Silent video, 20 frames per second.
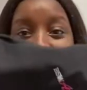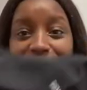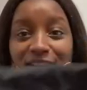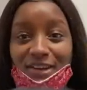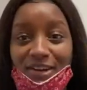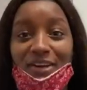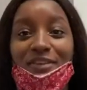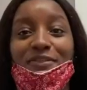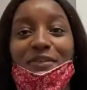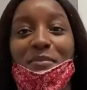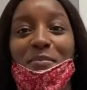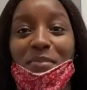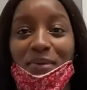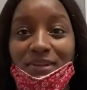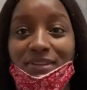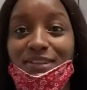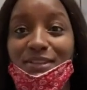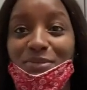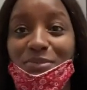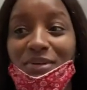it off and put
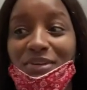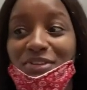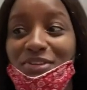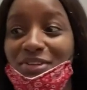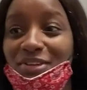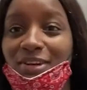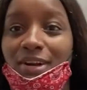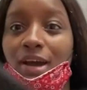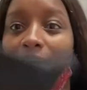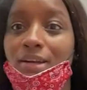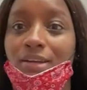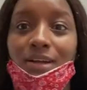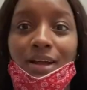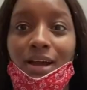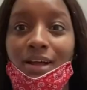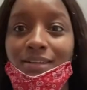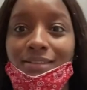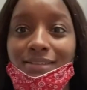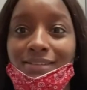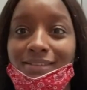this work shirt on
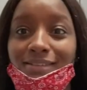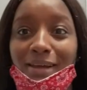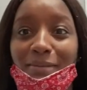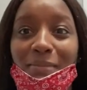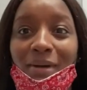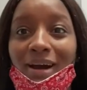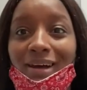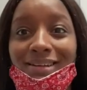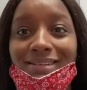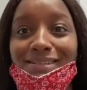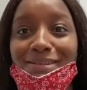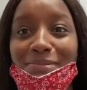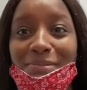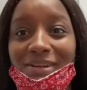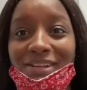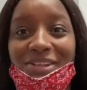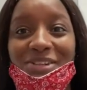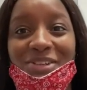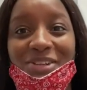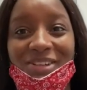because I'm hot as a
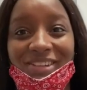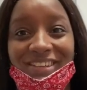bitch.